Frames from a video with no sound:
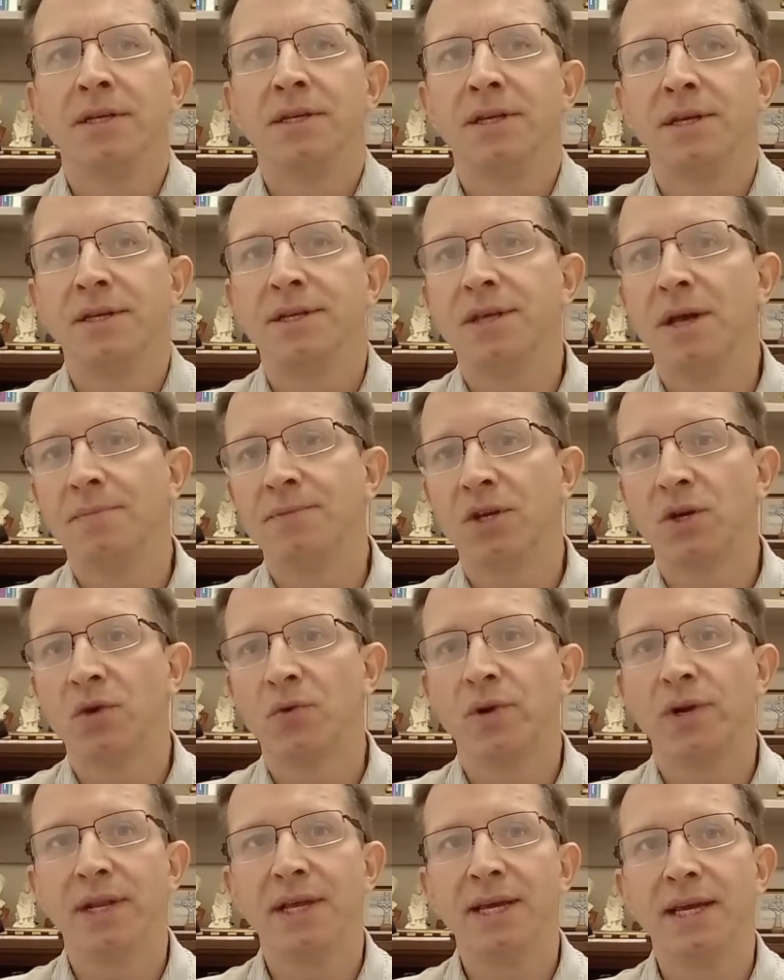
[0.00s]

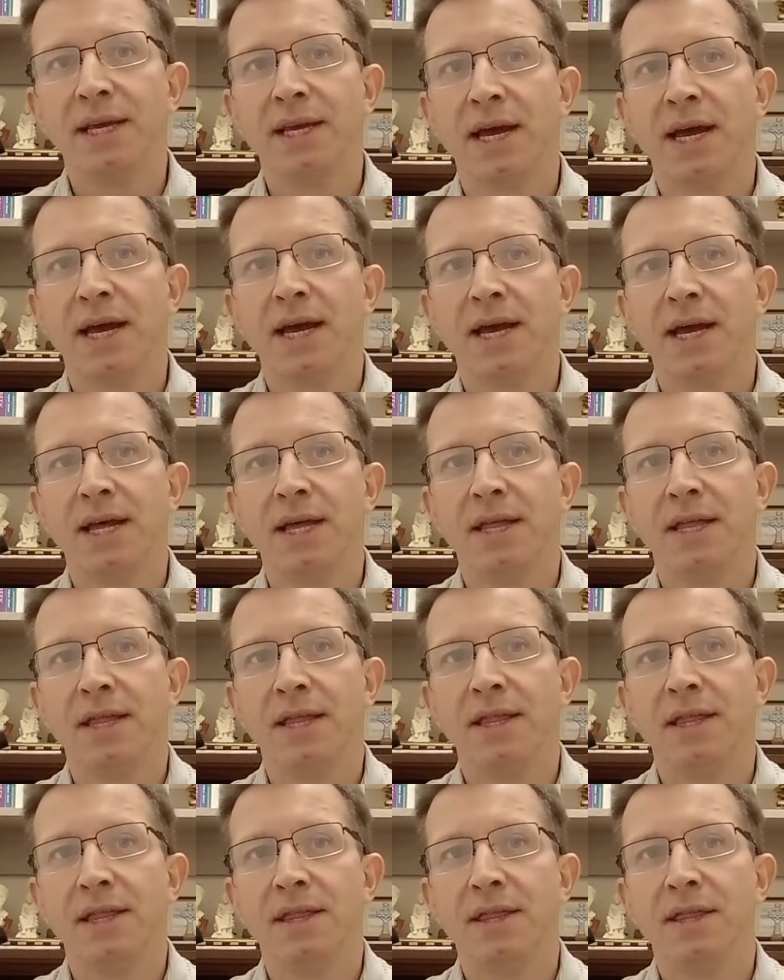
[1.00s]
Subsequently,
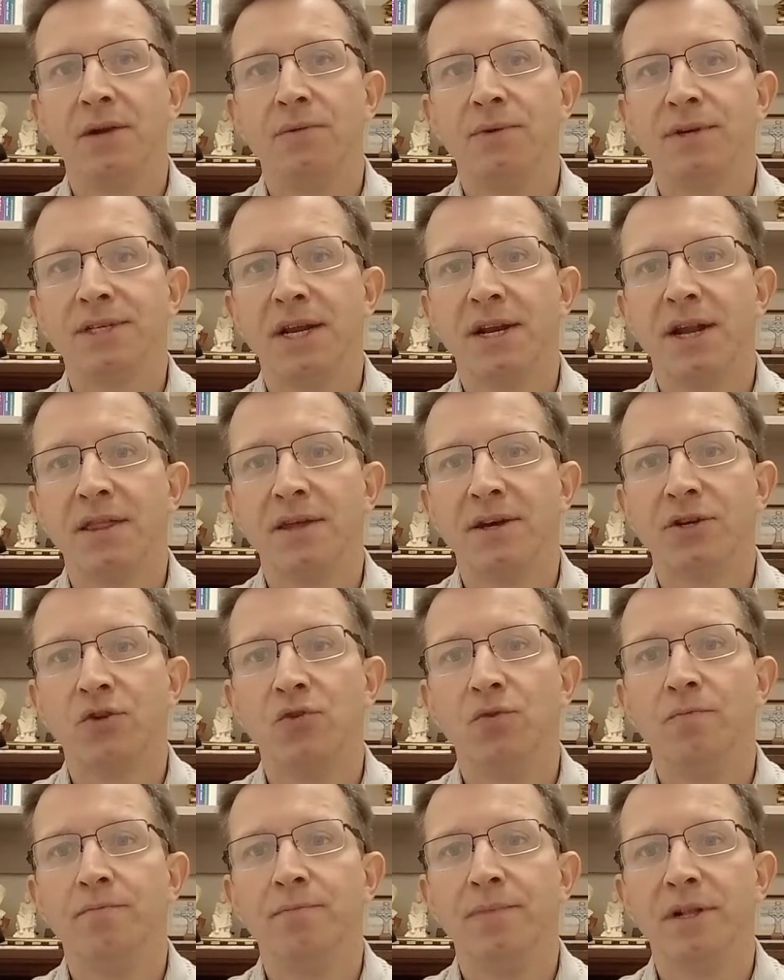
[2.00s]
there was another
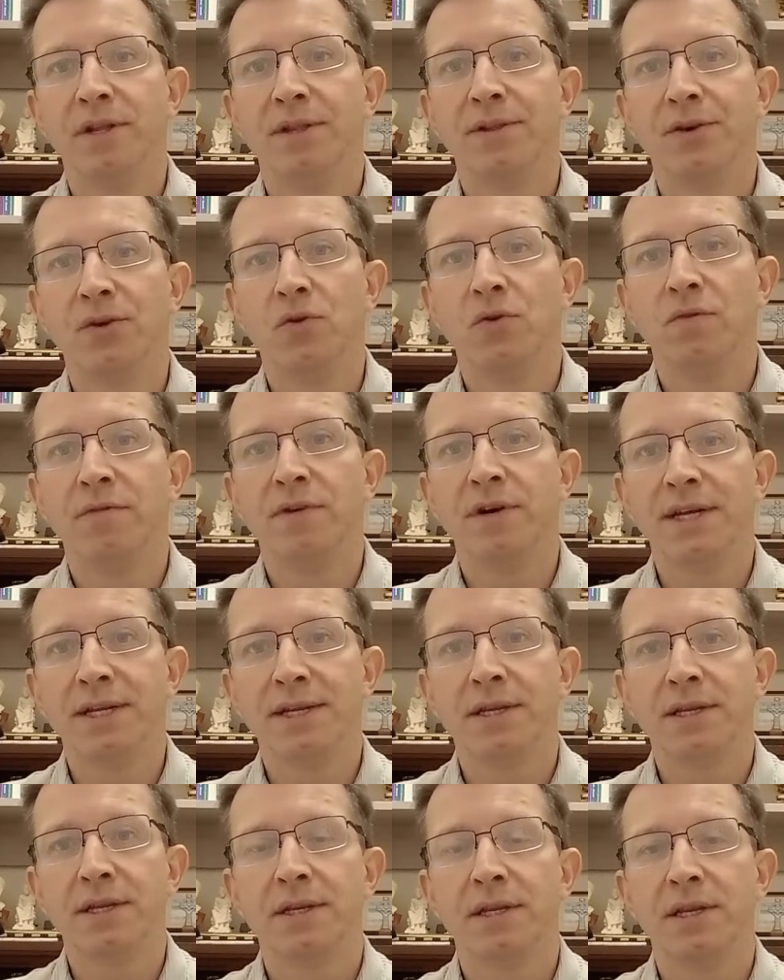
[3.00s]
tomb built over it,
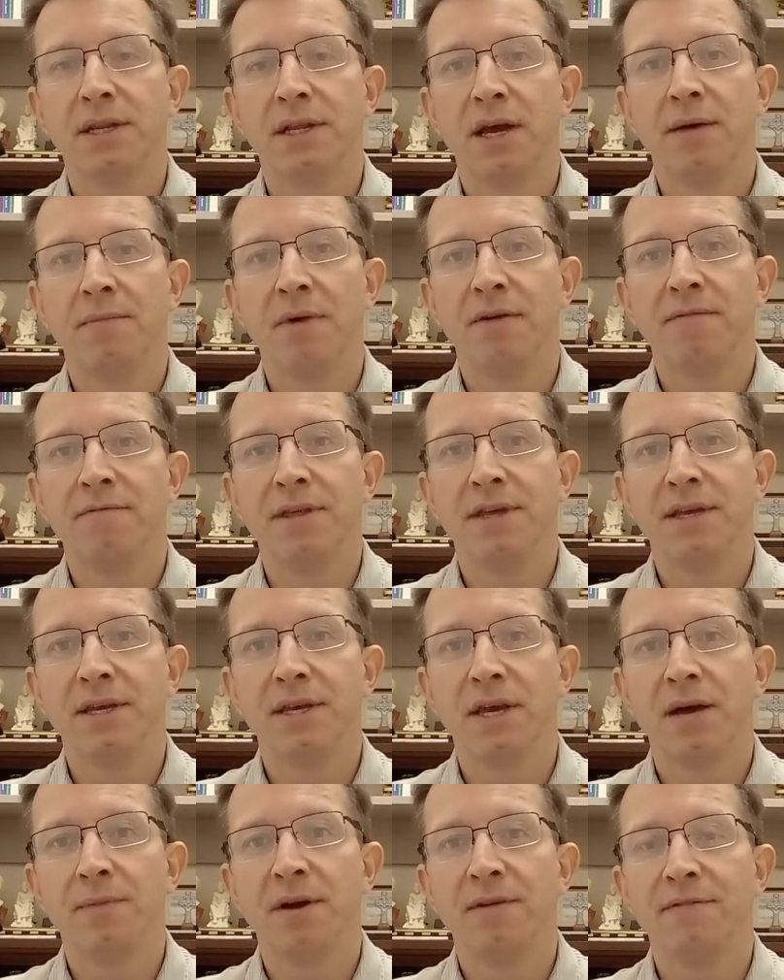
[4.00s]
above
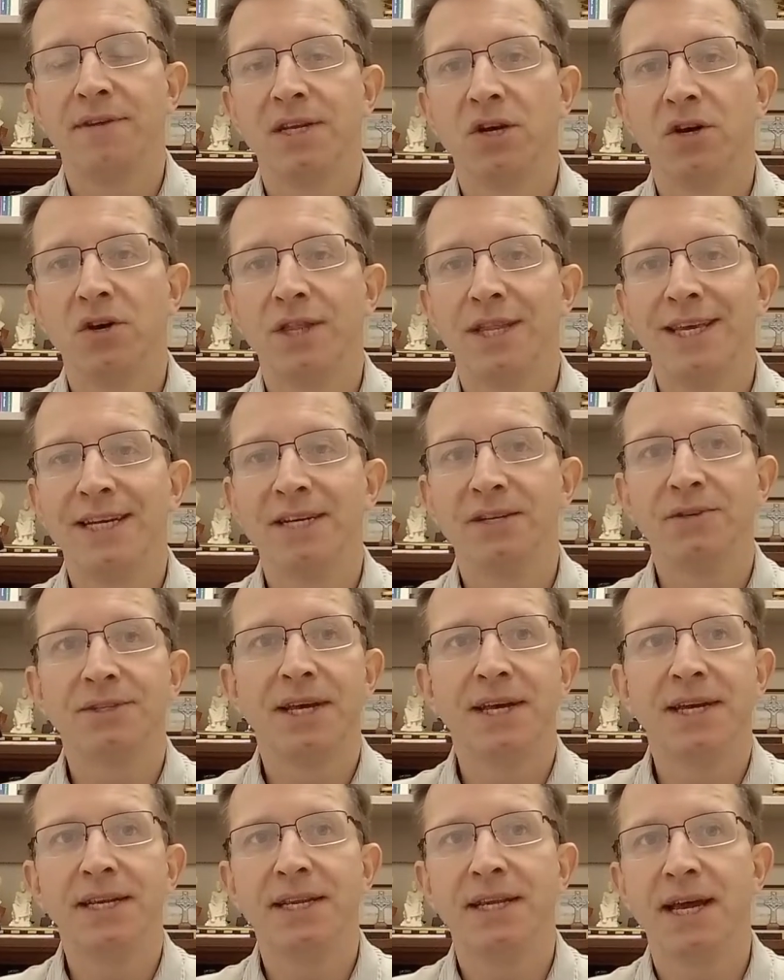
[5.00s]
it on the
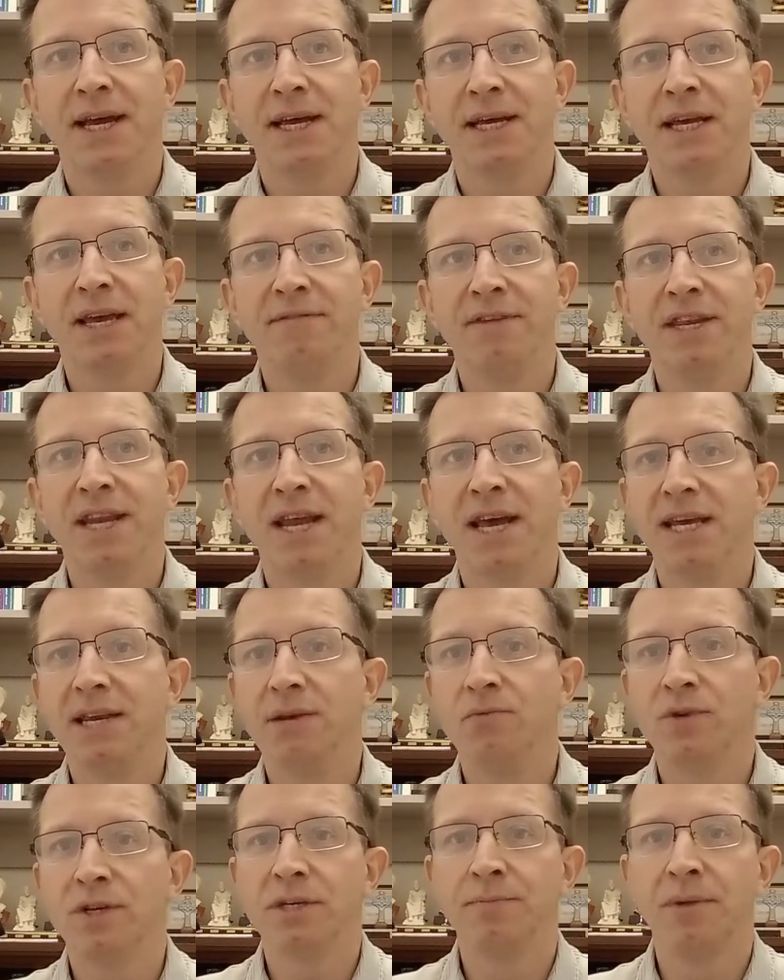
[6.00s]
hillside, KV9,
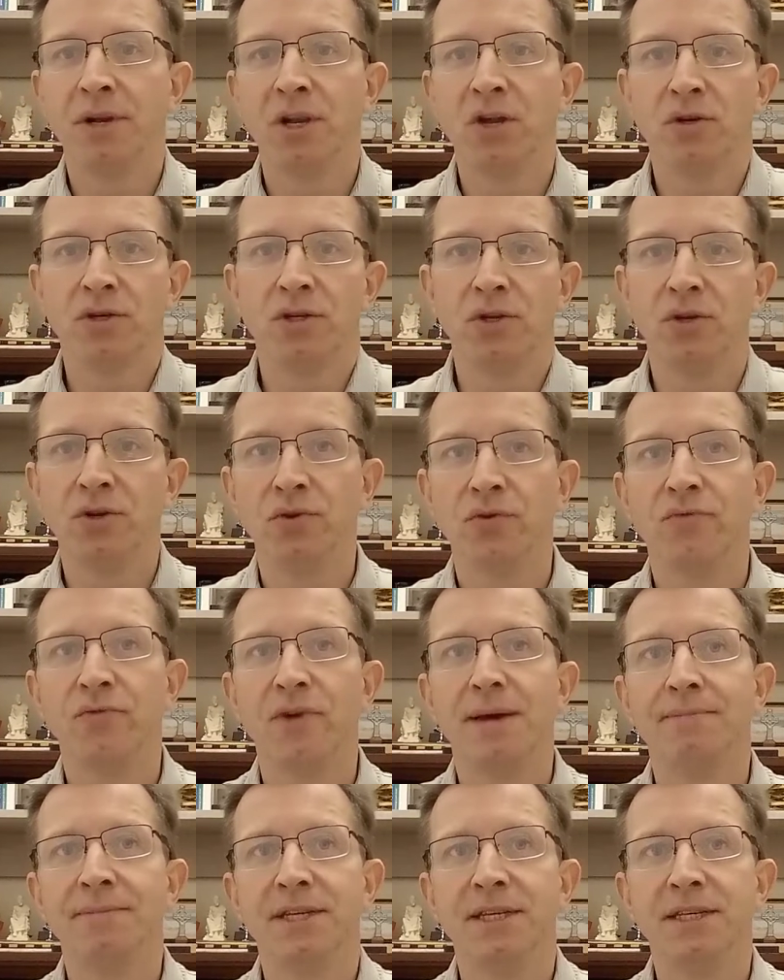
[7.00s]
which belonged to
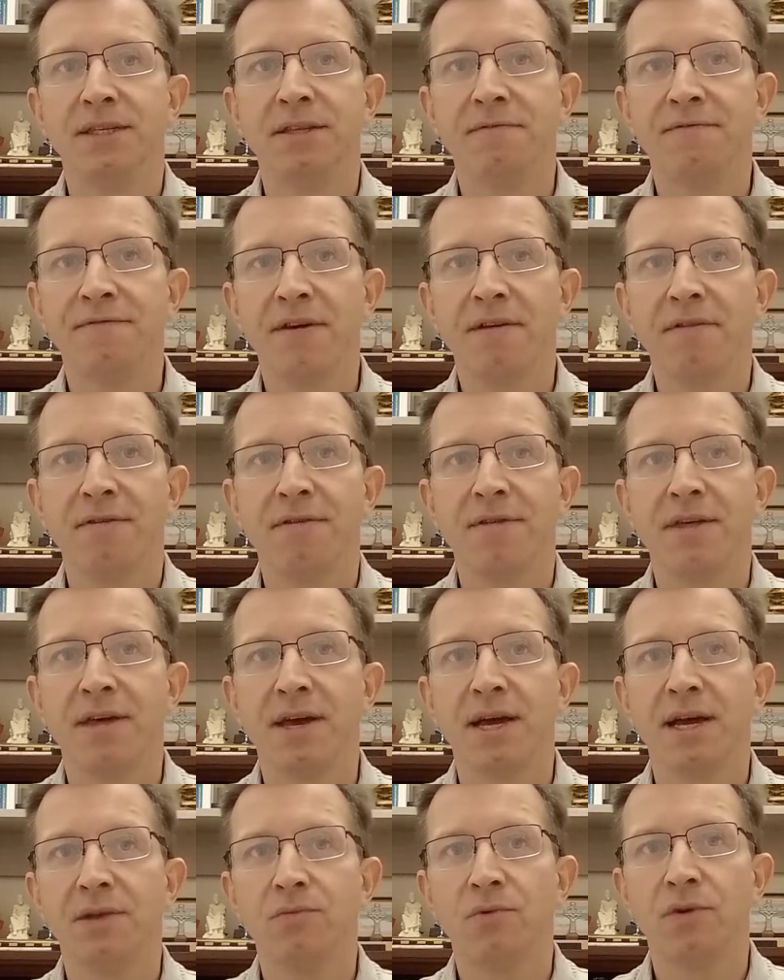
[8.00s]
Ramses V
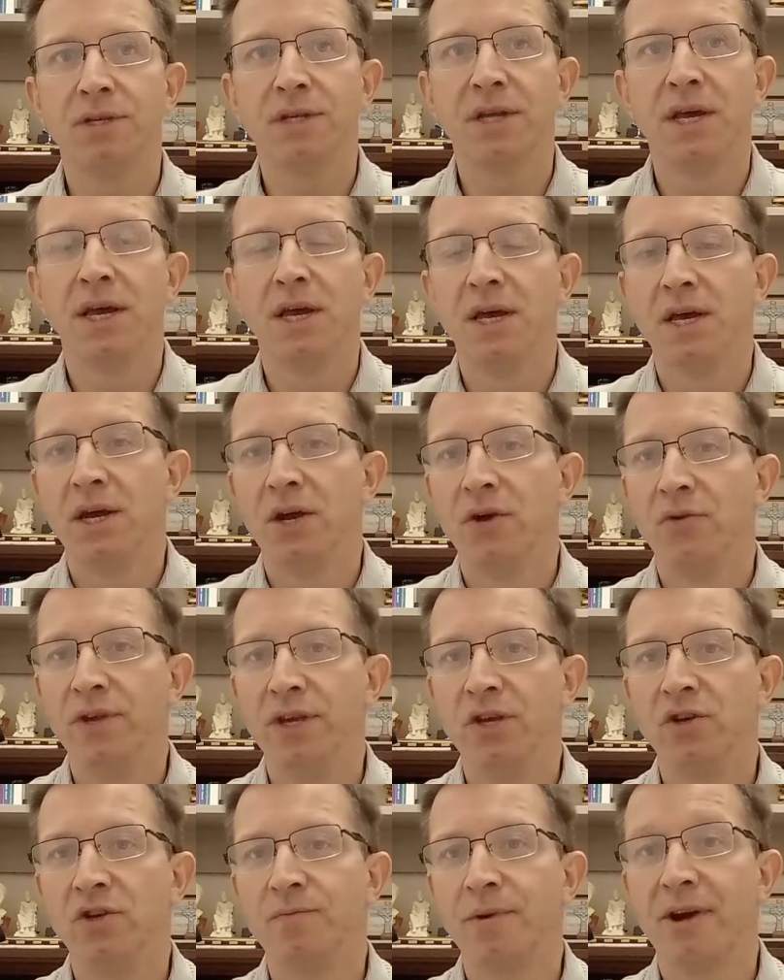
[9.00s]
and was
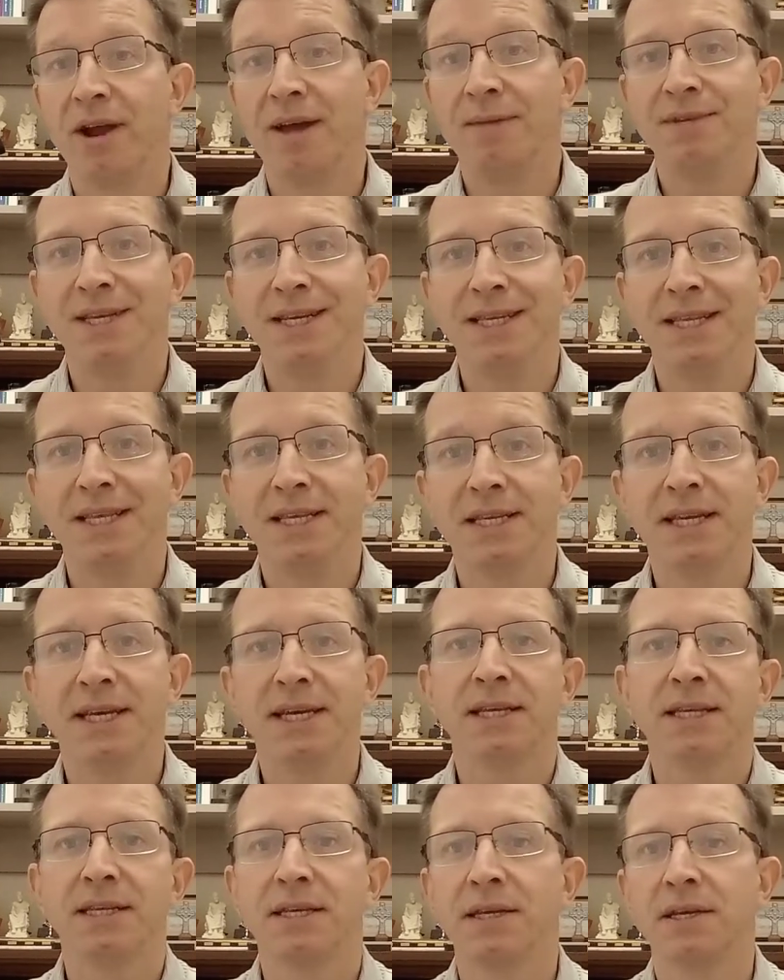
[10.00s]
reused by Ramses VI.
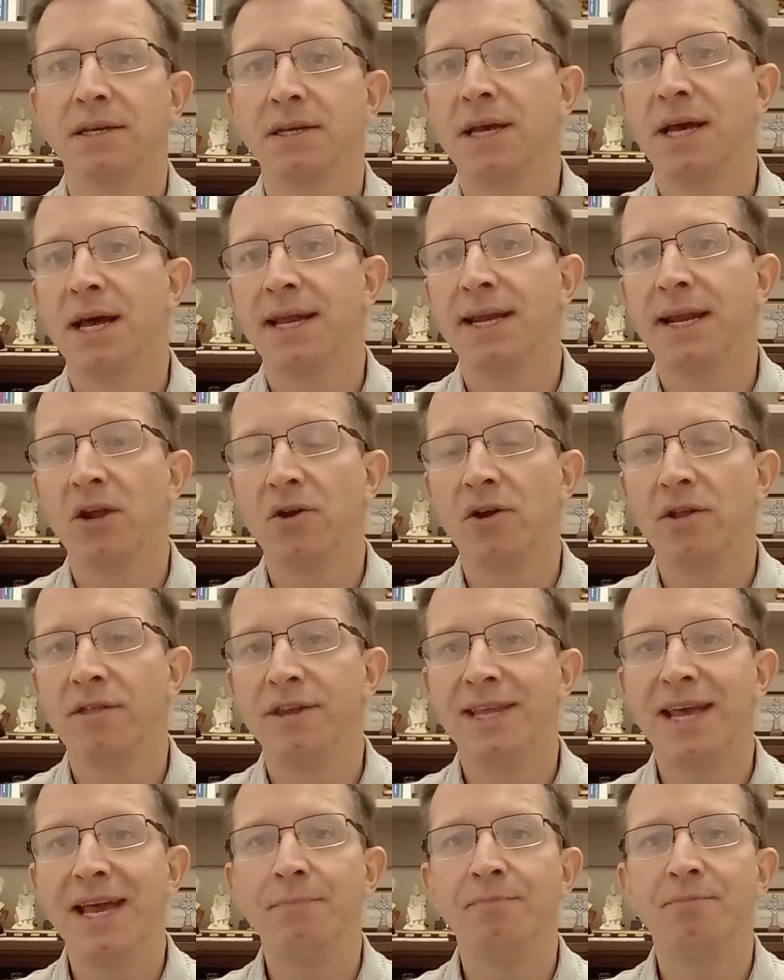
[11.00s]
And a lot of the
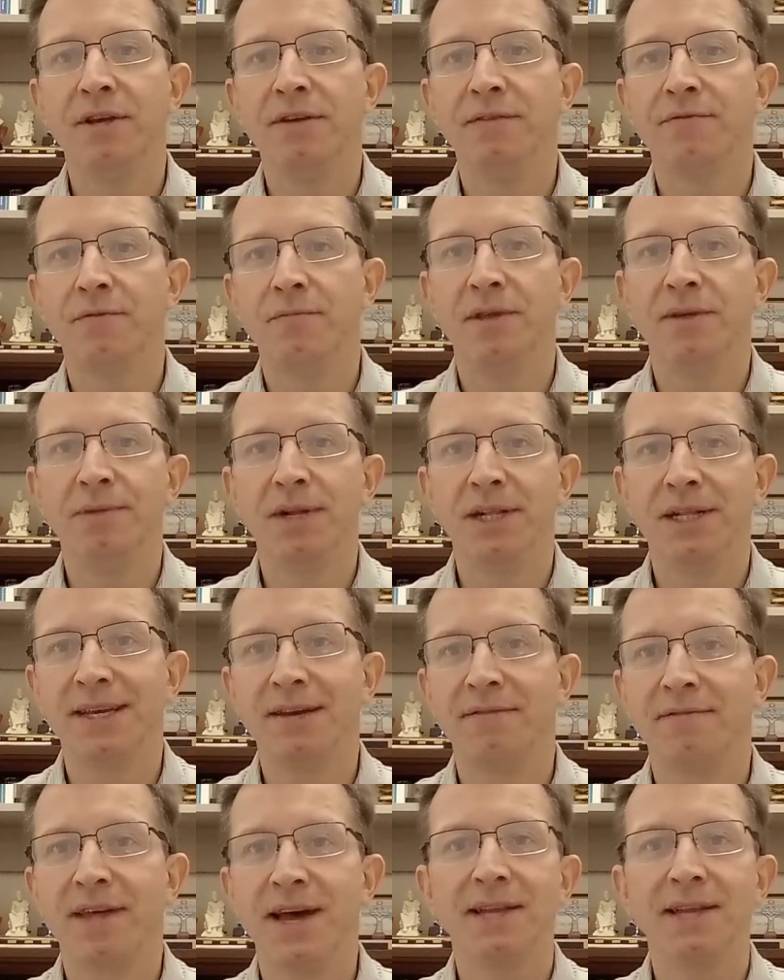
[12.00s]
debris from the building of that